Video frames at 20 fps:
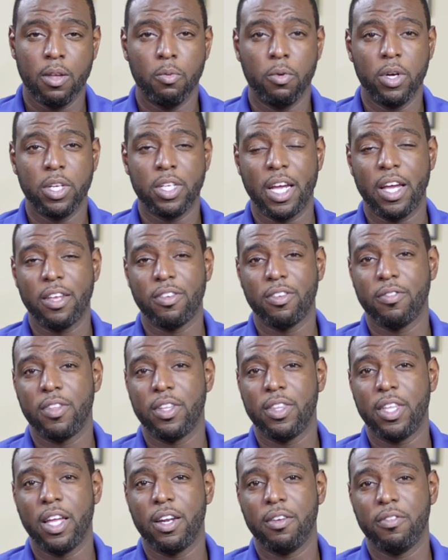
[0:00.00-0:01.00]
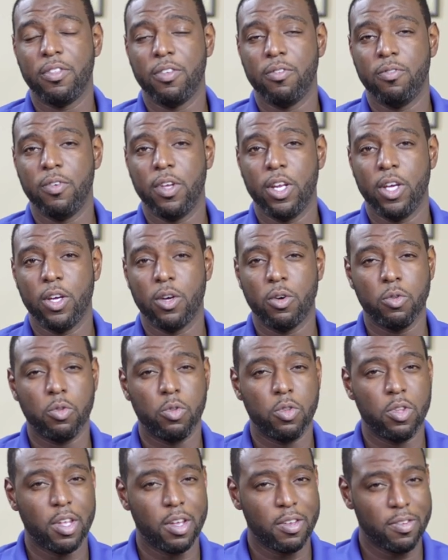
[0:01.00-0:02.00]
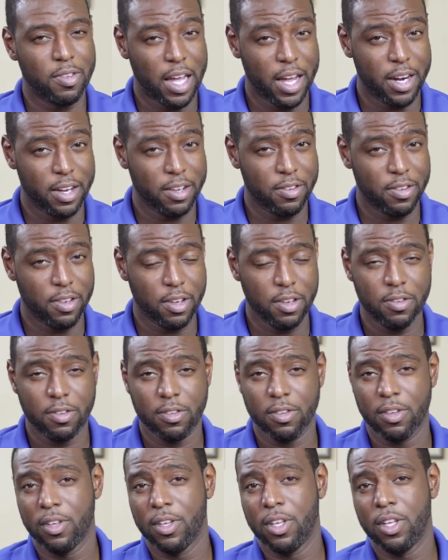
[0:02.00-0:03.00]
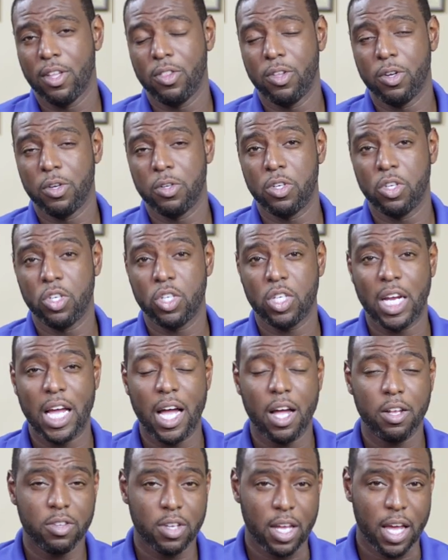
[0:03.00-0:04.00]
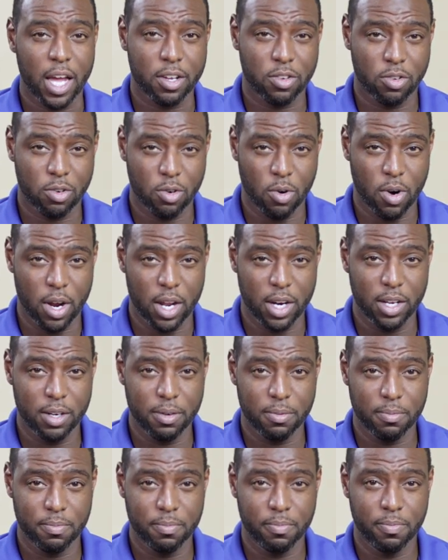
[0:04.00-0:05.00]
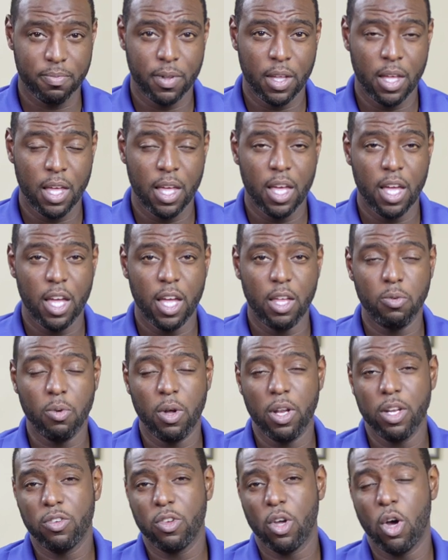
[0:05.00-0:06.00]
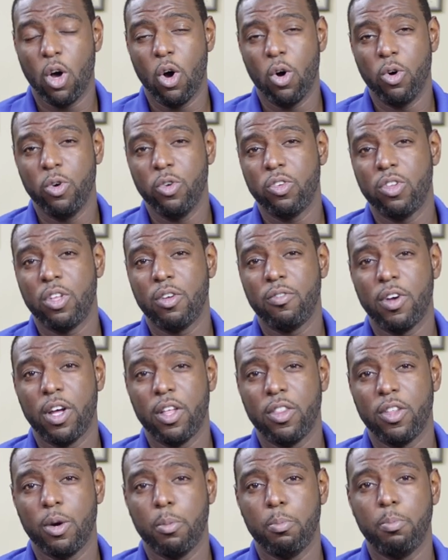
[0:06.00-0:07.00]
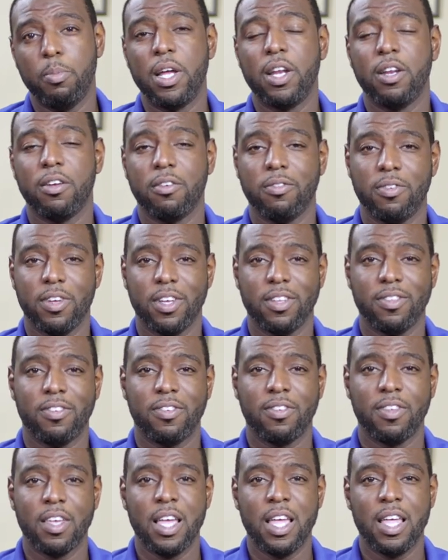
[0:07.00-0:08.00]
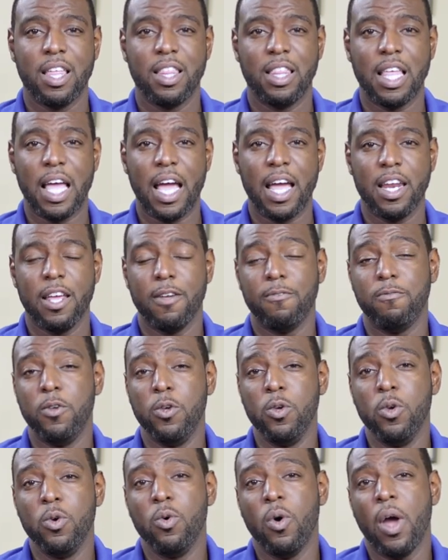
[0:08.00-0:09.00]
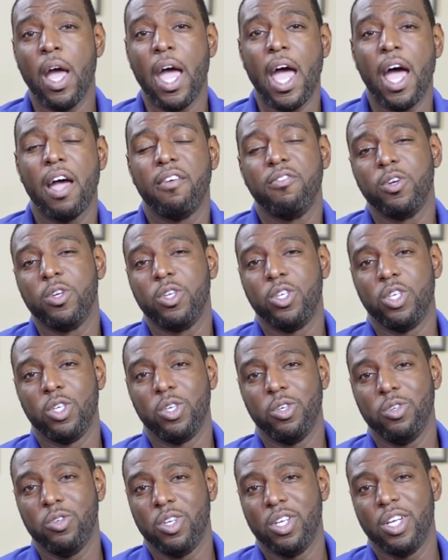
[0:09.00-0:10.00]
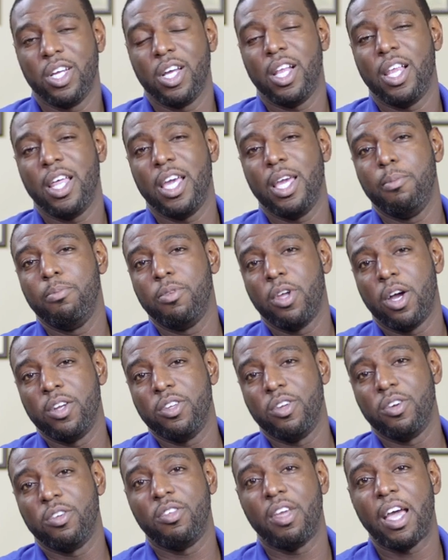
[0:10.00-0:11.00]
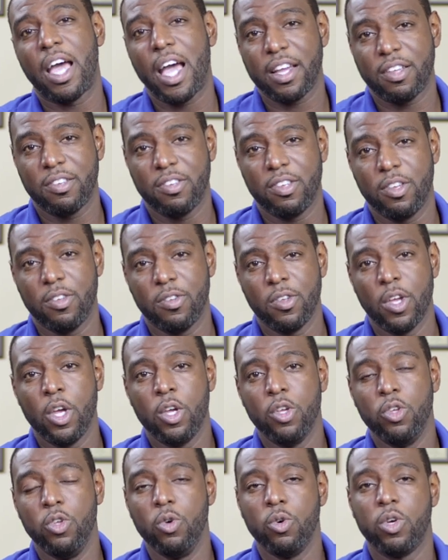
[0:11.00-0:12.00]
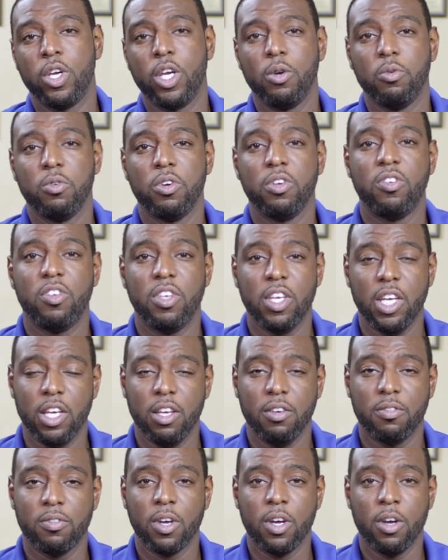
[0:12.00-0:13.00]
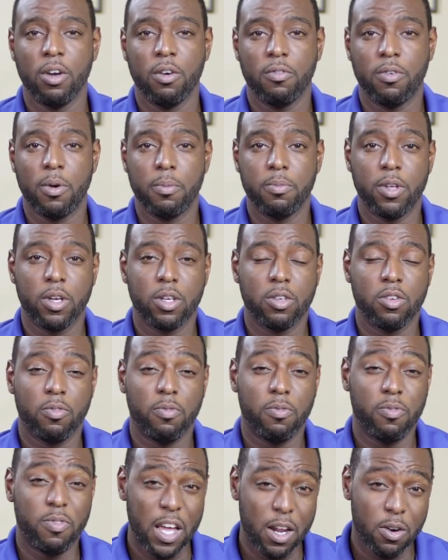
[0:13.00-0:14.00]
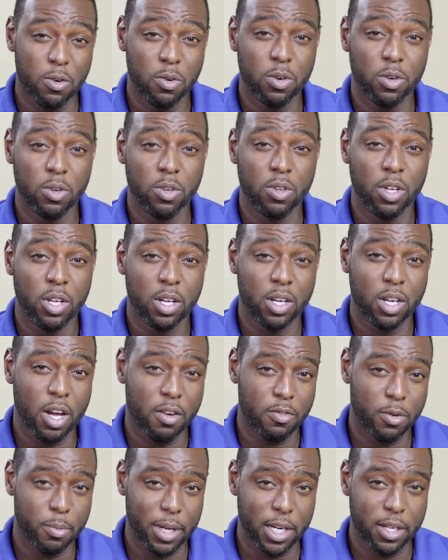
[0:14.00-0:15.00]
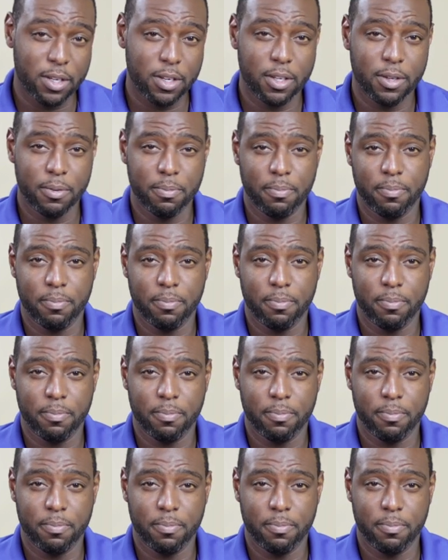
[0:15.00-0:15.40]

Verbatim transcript: which as of the date of this video does not exist. There's the child tax credit, as well as a host of other benefits that if you have your children claimed on your taxes, you can receive from the federal government.